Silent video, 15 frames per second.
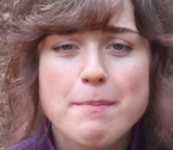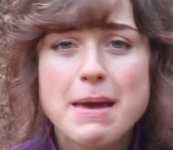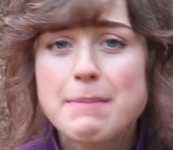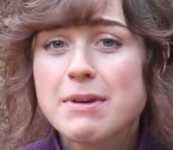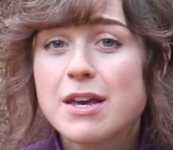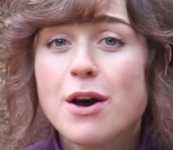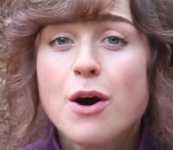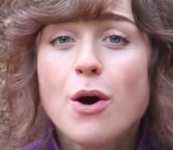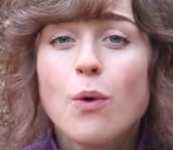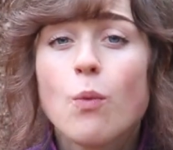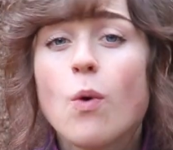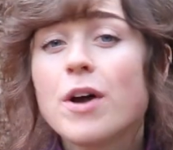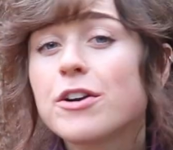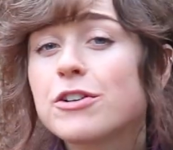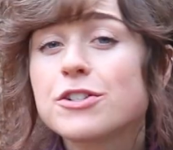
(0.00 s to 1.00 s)
maybe
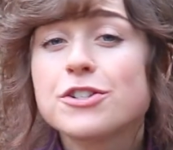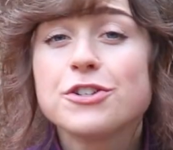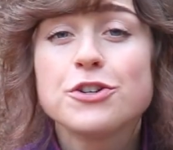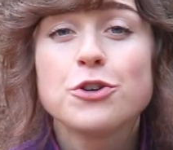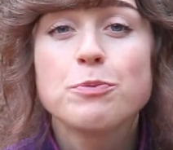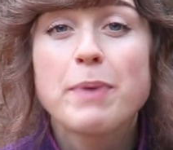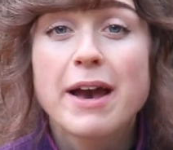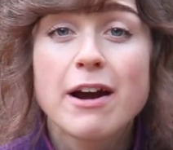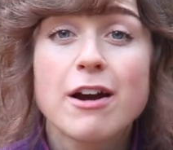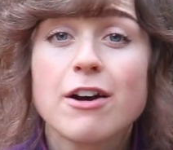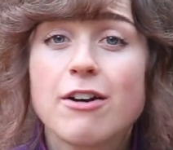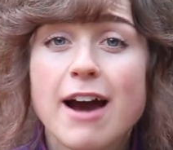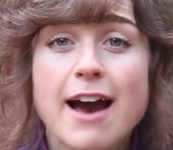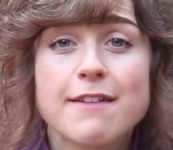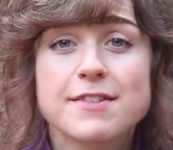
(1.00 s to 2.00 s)
1 or 2
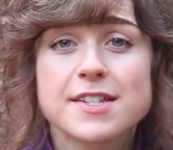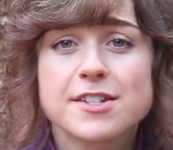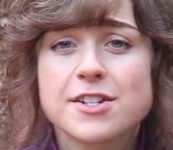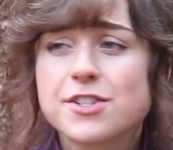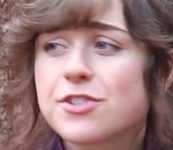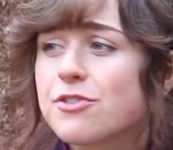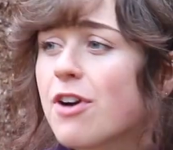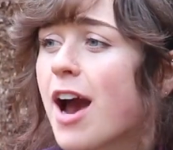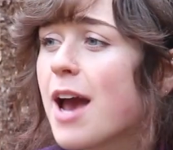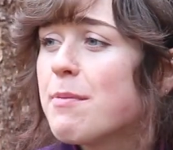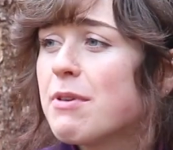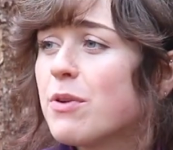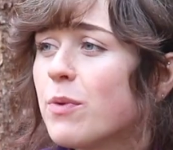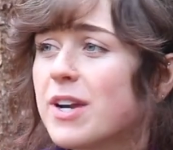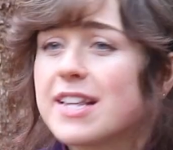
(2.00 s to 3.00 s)
paragraphs
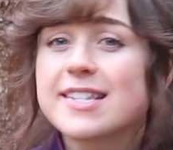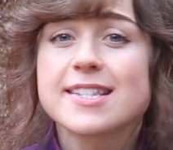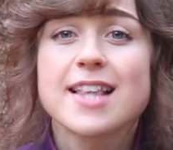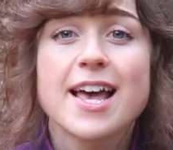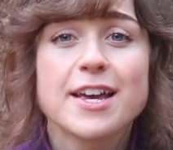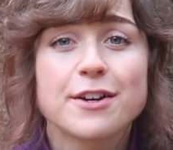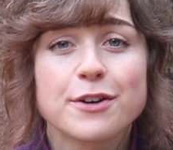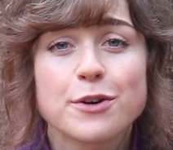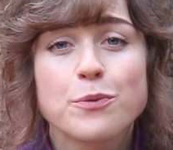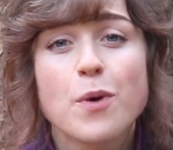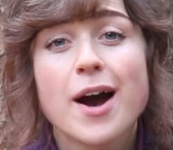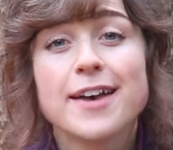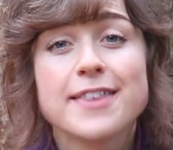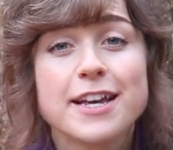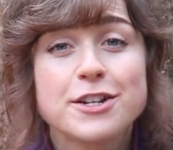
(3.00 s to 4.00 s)
describing what it's like or
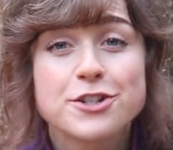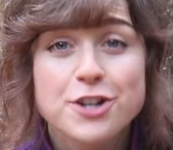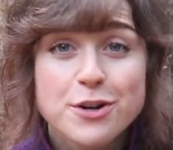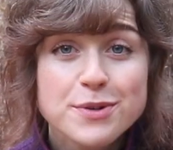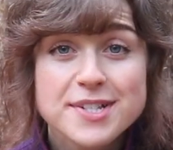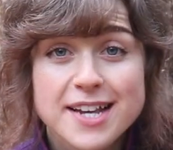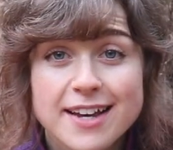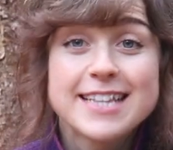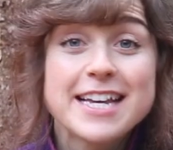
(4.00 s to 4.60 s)
why they chose it.